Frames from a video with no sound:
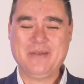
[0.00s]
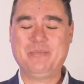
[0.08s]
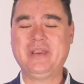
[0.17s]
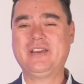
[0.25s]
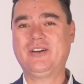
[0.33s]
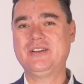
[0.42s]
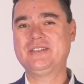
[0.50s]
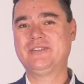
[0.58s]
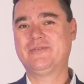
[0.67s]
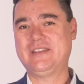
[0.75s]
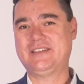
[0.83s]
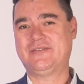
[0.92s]
because
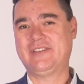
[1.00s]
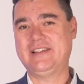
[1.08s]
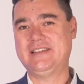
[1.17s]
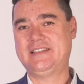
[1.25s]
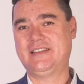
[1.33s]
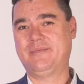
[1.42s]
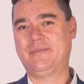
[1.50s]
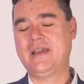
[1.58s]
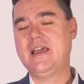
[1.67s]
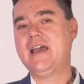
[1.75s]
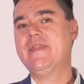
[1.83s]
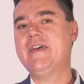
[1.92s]
of this reason.
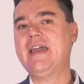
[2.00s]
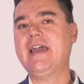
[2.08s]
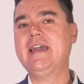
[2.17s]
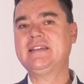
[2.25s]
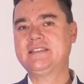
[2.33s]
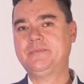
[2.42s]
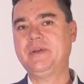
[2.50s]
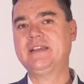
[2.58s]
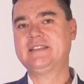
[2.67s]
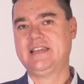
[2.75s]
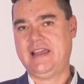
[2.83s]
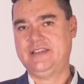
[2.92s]
The
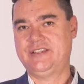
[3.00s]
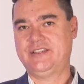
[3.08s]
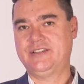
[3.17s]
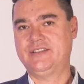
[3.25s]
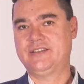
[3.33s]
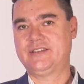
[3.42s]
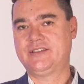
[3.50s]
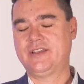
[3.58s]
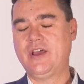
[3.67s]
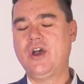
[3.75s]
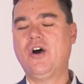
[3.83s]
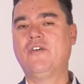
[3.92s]
expectations
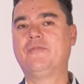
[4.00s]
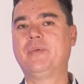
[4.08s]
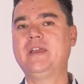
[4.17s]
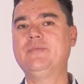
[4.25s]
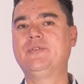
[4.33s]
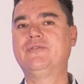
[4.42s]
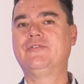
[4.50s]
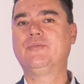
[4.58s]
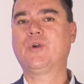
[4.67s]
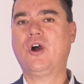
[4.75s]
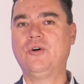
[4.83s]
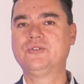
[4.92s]
of people from
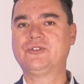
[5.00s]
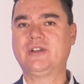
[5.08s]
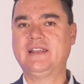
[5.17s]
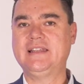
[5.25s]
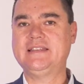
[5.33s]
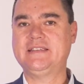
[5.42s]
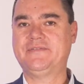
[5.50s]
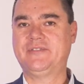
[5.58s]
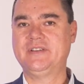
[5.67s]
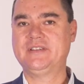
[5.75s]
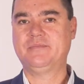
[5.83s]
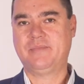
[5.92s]
culturally
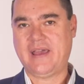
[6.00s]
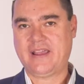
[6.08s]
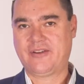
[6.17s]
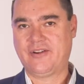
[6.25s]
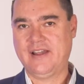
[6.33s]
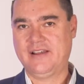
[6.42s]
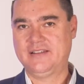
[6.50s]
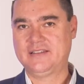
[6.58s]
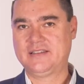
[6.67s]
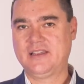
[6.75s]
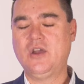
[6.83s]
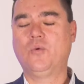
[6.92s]
different
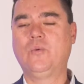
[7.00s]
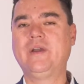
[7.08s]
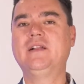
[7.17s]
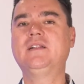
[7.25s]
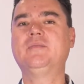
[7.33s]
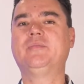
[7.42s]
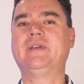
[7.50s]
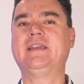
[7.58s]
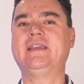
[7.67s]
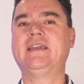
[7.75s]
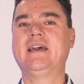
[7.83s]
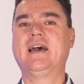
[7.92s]
backgrounds will
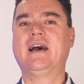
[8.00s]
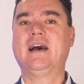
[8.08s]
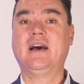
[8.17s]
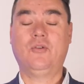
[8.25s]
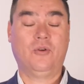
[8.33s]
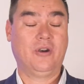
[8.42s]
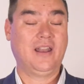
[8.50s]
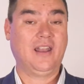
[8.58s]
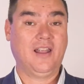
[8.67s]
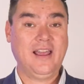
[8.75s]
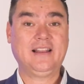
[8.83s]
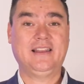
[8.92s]
be or are
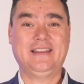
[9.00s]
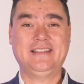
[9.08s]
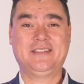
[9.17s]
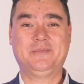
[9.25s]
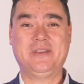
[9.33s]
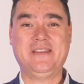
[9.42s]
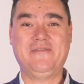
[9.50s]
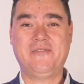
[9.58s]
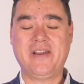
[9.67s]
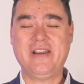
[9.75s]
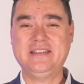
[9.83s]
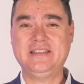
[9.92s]
likely to be
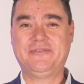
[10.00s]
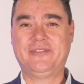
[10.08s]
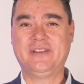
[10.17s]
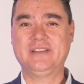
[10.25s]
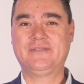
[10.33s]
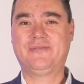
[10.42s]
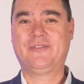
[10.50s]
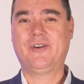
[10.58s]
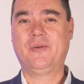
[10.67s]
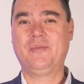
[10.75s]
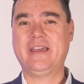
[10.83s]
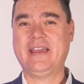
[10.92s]
very different
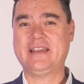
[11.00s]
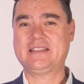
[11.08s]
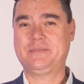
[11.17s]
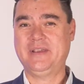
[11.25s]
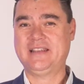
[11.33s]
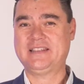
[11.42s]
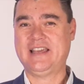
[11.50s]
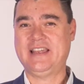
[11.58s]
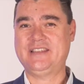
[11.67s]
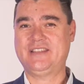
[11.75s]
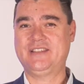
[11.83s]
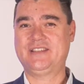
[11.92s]
from the
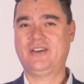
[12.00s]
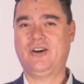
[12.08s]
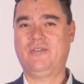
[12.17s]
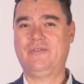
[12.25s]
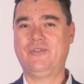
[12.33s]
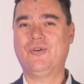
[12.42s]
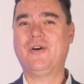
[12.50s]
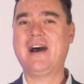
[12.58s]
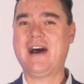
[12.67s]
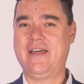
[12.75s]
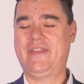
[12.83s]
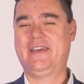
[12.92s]
expectations of your
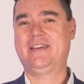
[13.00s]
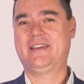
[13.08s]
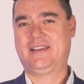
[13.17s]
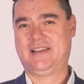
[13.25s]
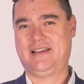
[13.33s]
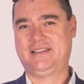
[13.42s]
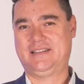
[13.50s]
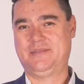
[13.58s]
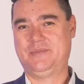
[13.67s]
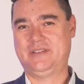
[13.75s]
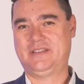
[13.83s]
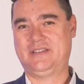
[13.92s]
other
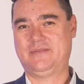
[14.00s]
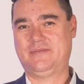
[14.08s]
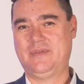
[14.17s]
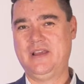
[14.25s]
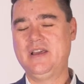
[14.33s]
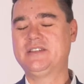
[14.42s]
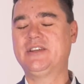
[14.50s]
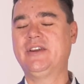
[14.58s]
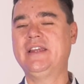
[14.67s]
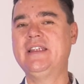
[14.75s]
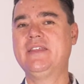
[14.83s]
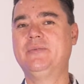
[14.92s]
customers. So
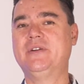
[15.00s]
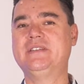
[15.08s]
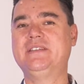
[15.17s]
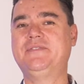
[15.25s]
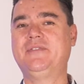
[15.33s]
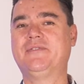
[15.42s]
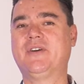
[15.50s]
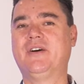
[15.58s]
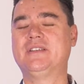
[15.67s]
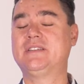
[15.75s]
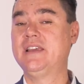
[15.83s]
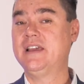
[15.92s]
in other words, if you've
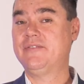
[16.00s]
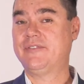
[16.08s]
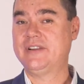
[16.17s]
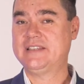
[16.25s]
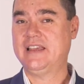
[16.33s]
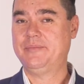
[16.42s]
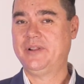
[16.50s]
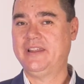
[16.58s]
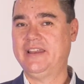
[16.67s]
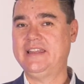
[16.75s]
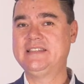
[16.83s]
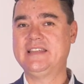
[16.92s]
got, for example,
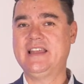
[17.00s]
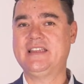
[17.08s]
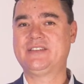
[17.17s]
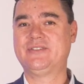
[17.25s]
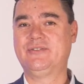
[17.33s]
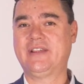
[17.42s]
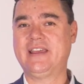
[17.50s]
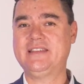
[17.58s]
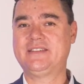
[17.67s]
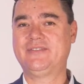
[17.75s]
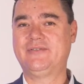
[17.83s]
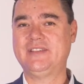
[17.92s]
an international
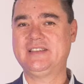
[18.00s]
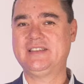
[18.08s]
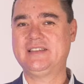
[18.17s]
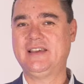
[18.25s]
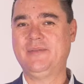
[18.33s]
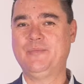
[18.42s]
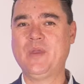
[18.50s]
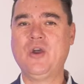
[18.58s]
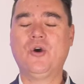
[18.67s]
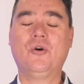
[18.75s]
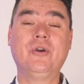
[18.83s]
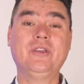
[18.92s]
guest or visitor,
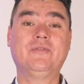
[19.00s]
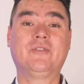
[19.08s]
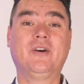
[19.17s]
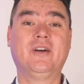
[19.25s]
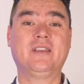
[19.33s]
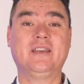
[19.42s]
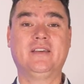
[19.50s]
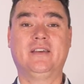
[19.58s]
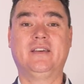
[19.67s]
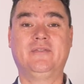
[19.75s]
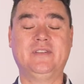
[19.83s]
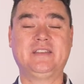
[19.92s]
or you've got
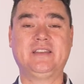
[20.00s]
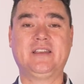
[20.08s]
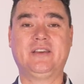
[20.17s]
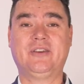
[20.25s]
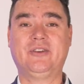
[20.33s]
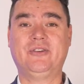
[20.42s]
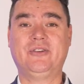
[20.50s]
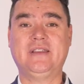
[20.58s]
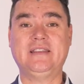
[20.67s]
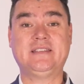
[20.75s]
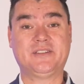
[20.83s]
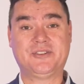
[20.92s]
a visitor who
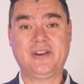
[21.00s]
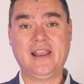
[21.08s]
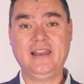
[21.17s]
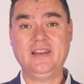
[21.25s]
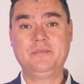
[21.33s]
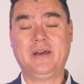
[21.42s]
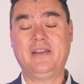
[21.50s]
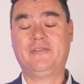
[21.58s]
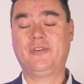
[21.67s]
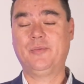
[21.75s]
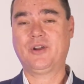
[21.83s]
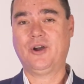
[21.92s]
is Australian but
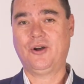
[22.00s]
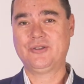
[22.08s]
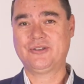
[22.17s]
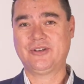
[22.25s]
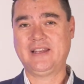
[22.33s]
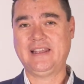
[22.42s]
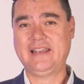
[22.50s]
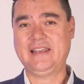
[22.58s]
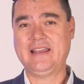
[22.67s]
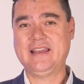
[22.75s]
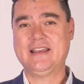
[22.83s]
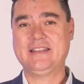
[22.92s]
from a
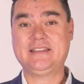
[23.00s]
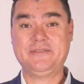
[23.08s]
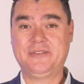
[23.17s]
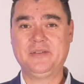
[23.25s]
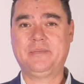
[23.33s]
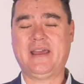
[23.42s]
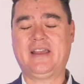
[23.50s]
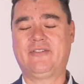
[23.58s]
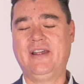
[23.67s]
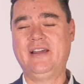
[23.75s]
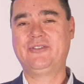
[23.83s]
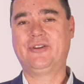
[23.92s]
culturally different
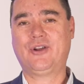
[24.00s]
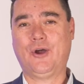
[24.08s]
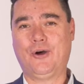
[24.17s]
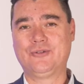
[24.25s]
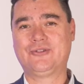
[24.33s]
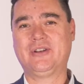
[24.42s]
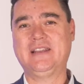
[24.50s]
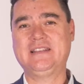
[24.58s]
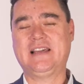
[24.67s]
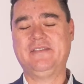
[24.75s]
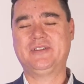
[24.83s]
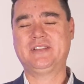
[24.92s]
background or a culturally
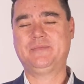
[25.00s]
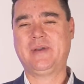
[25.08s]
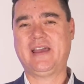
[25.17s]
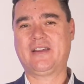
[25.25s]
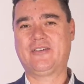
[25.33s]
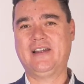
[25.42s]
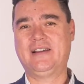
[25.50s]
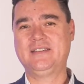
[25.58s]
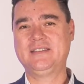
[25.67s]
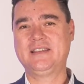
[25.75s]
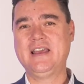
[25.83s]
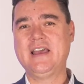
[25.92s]
diverse
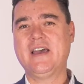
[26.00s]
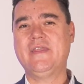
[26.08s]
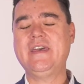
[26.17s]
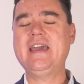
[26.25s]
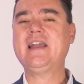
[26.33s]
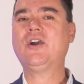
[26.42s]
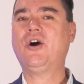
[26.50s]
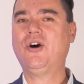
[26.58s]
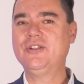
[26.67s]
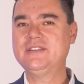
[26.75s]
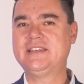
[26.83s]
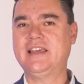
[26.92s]
background, their
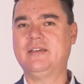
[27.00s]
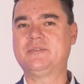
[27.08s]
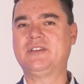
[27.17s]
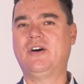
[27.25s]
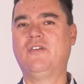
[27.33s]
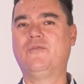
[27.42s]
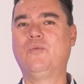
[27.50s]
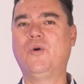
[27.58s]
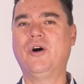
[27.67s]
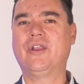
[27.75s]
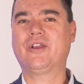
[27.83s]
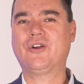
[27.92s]
concept of
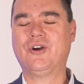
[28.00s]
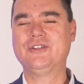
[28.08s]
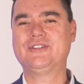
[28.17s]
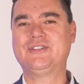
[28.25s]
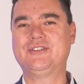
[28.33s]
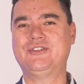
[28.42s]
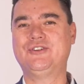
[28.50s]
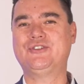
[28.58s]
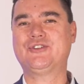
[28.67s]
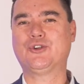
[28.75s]
what constitutes